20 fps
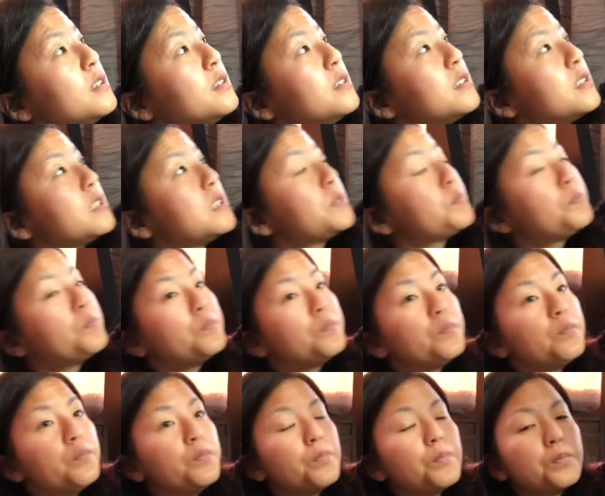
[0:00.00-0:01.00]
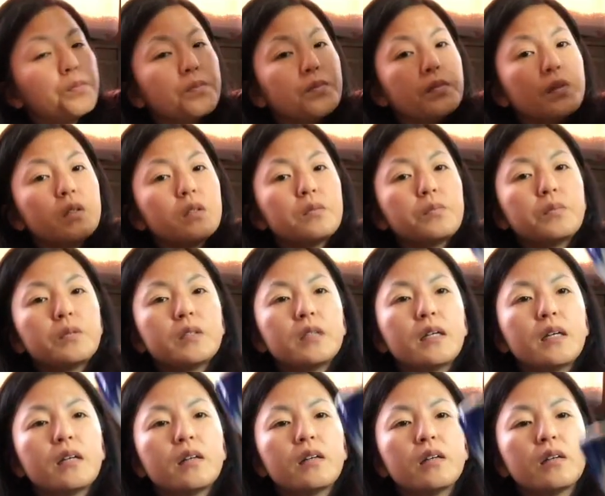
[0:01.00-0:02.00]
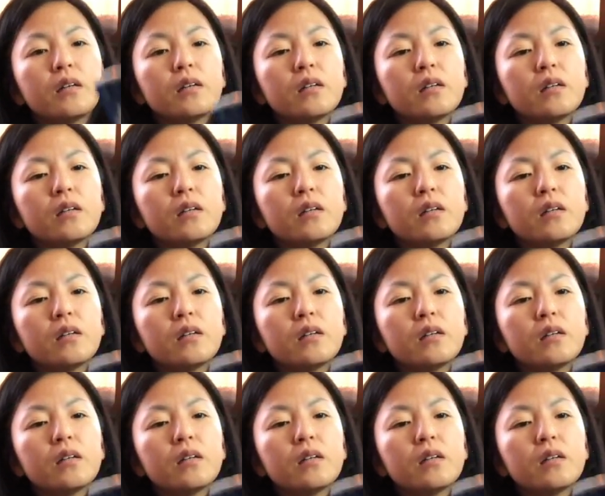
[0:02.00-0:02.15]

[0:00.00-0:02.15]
just put it